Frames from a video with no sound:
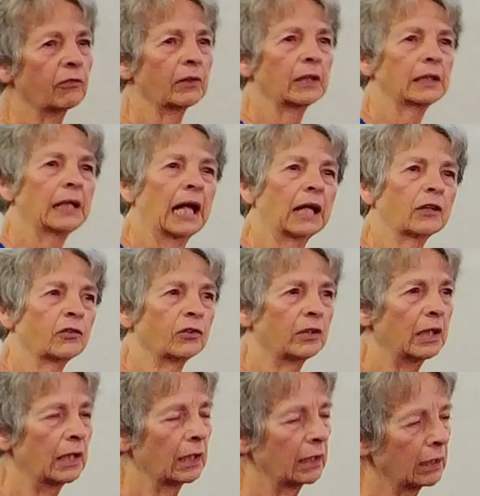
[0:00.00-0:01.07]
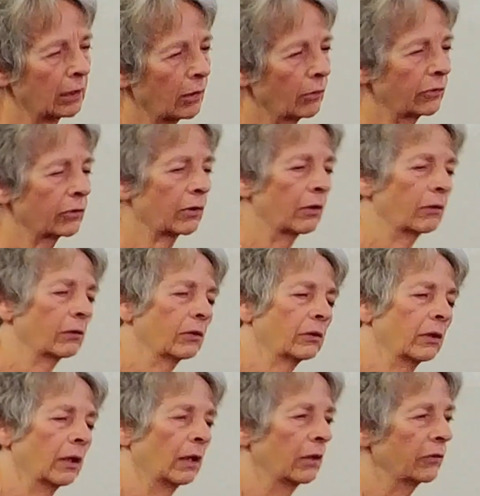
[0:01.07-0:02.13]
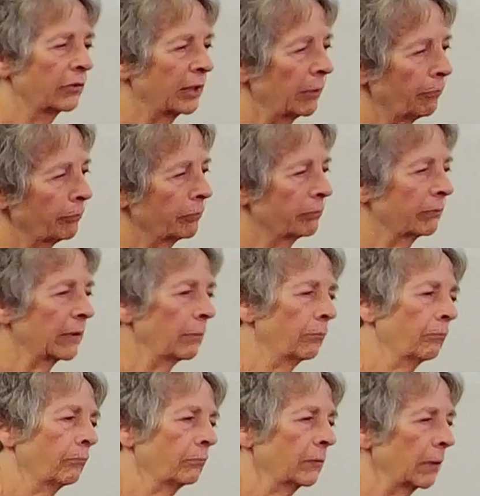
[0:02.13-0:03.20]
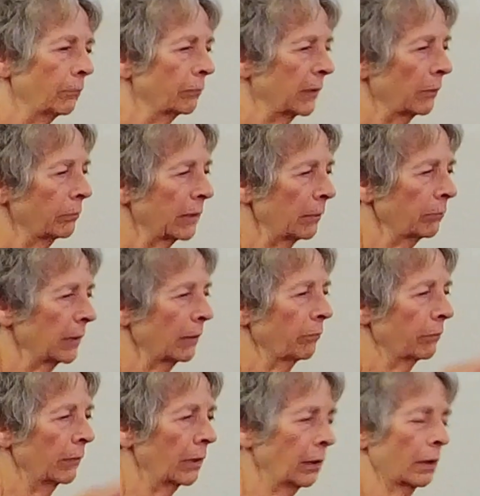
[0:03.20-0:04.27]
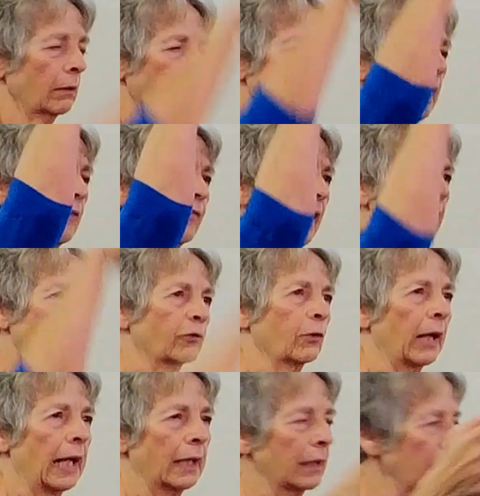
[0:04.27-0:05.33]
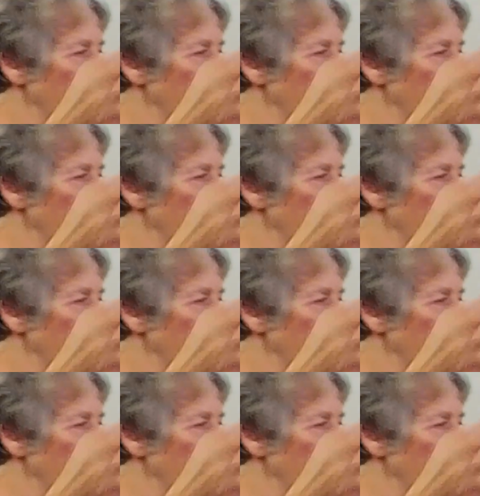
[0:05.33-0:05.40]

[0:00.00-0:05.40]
for the next thing. You know, it's going tip, tip, tip, tip, tip, tip. Oh, my faith's great,